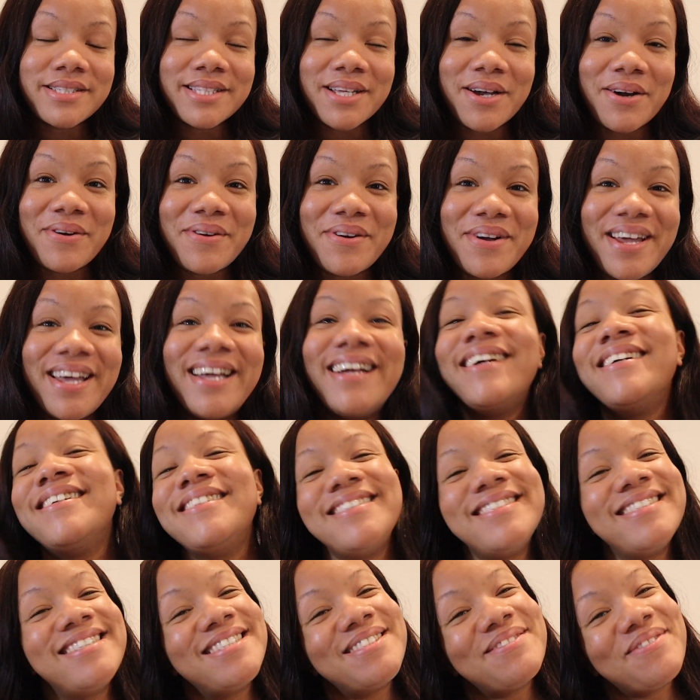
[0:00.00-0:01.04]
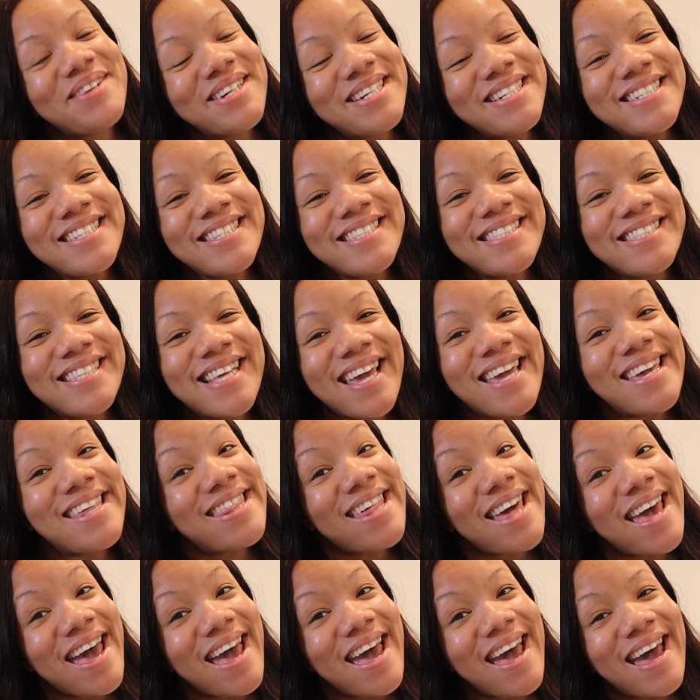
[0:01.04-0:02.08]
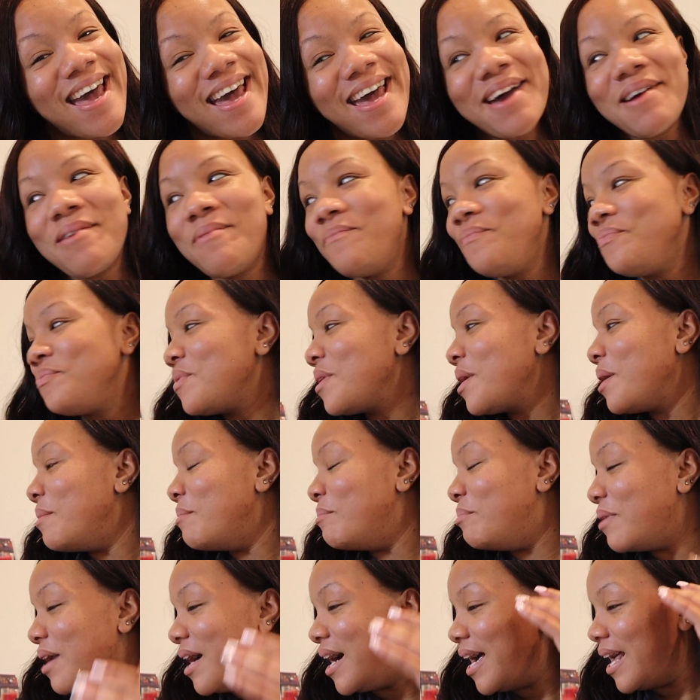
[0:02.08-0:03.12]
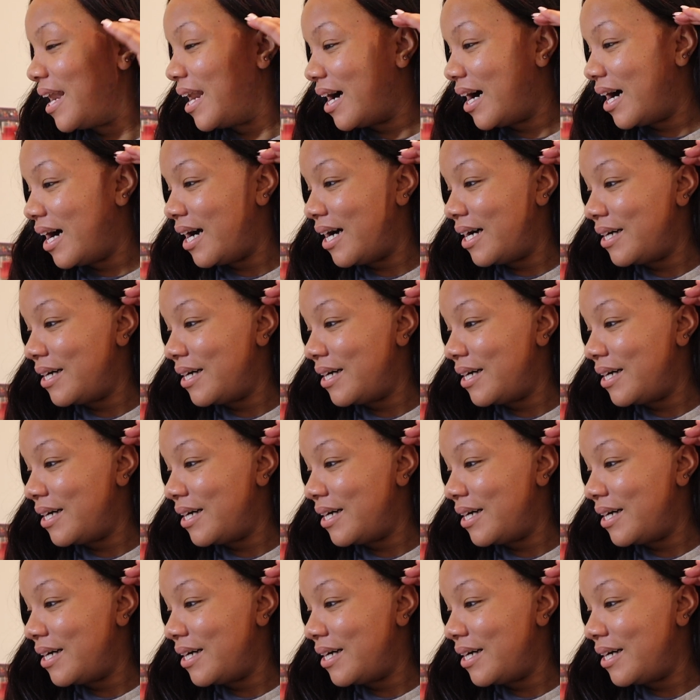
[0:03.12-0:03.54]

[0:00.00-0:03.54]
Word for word: So just wanted to say that. But